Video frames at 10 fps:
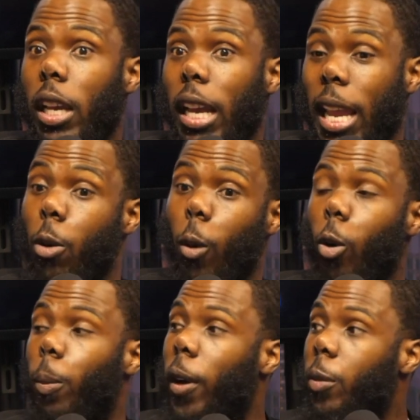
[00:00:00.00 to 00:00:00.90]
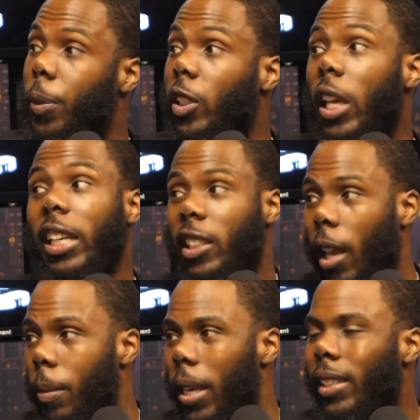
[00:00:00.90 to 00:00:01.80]
and on purpose
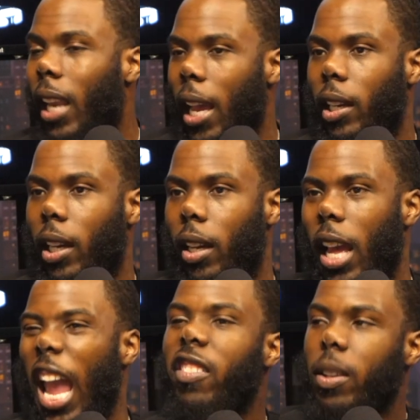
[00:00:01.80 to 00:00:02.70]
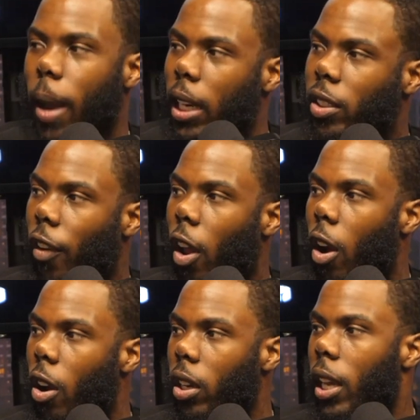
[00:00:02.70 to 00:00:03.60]
accept me. It's like everybody's
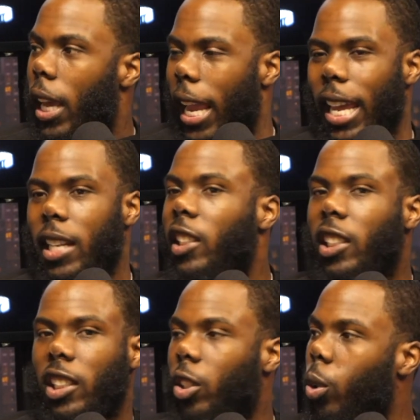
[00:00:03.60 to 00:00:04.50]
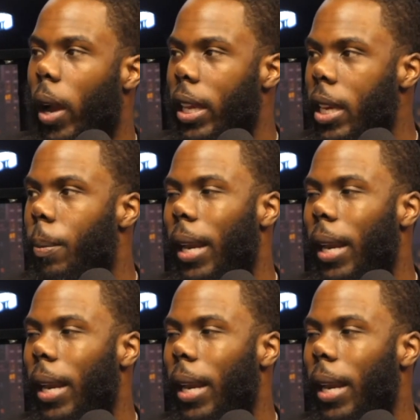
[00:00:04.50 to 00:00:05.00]
flawed and this is just who I am.